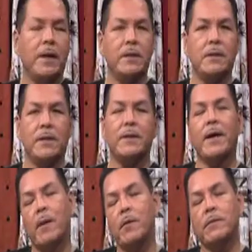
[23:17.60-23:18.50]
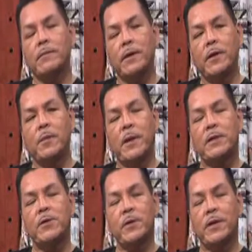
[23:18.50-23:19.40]
And it, it, the camera, you know, it
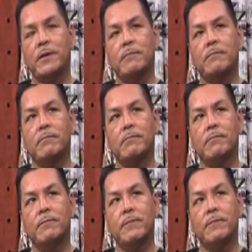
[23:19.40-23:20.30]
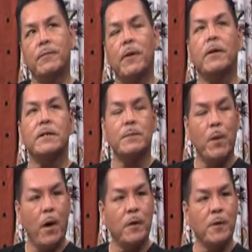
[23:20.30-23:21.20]
makes you look
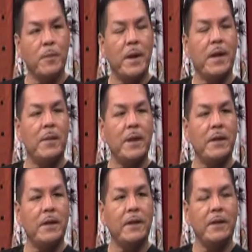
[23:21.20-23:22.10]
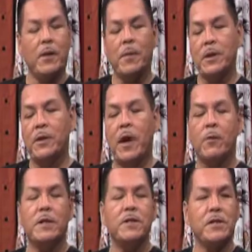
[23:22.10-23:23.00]
smaller. But I mean, uh-huh. you know, I mean, you
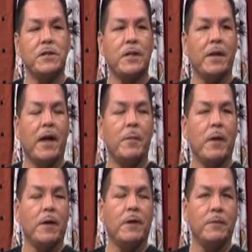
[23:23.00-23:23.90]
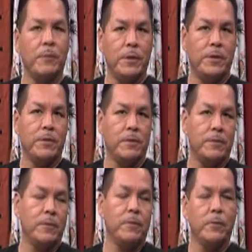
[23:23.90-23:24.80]
can't really judge it on camera uh, uh, when you're
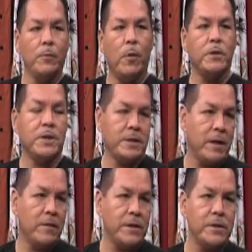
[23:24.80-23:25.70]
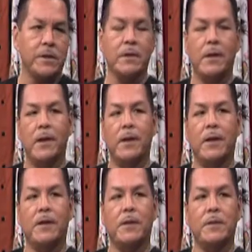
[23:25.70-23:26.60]
watching a television
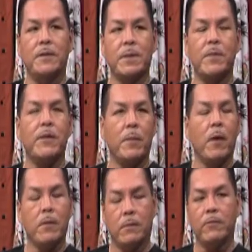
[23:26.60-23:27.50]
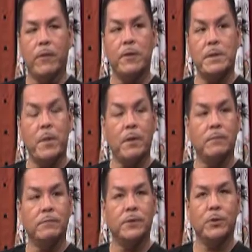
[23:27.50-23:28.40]
you know, some of them are very small,
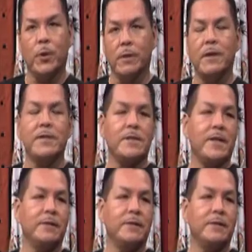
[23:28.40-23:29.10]
yeah. short. The only thing